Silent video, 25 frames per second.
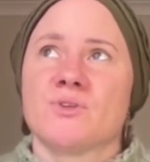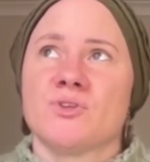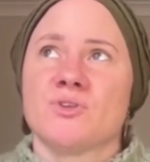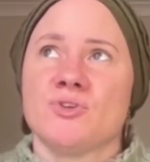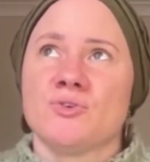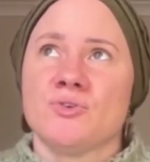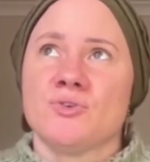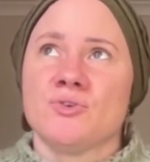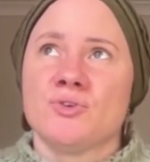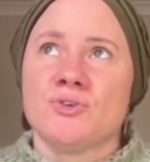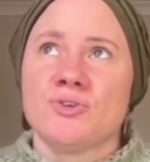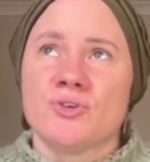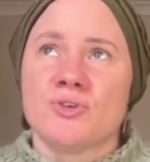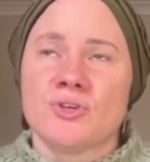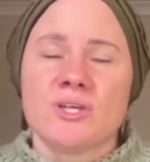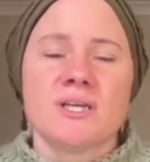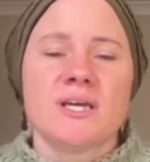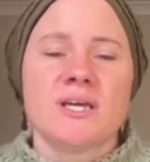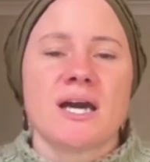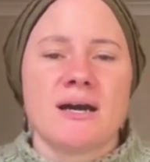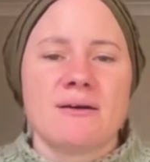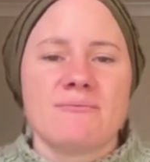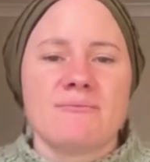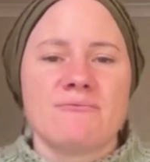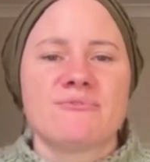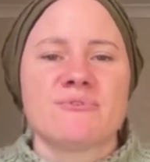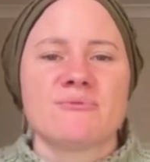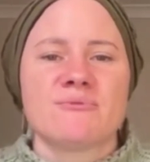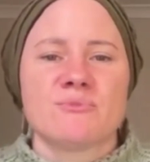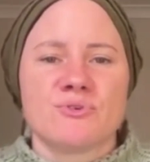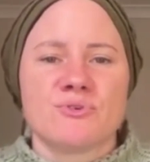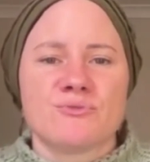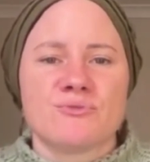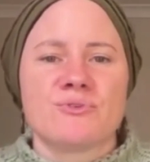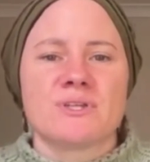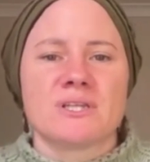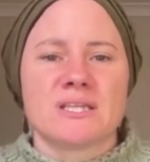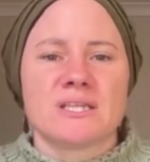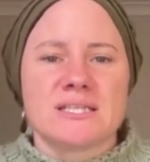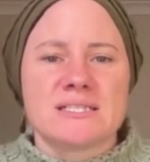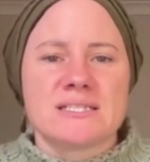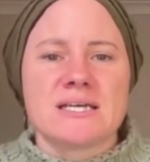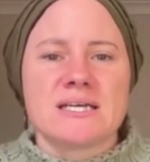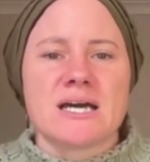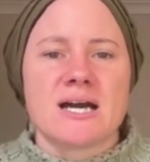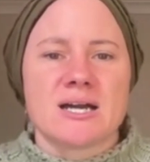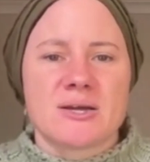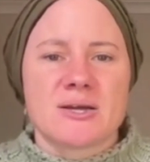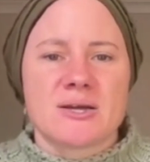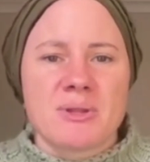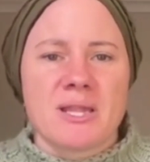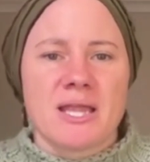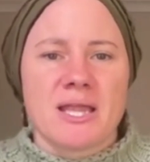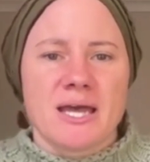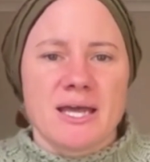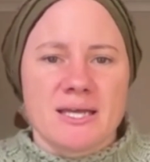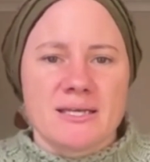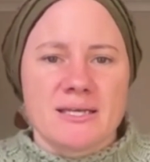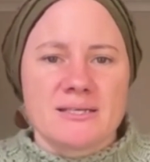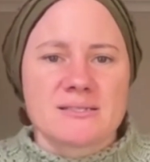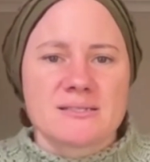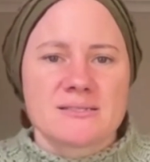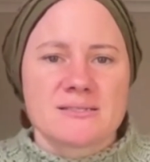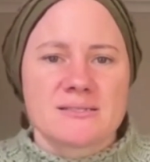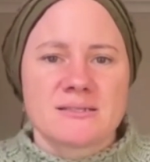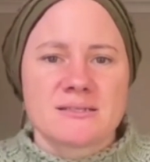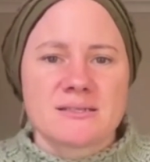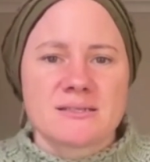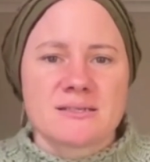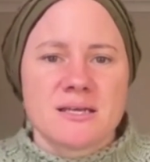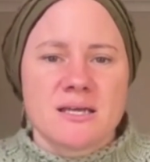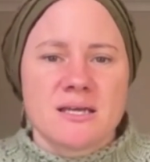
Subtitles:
you can come from a really dark place.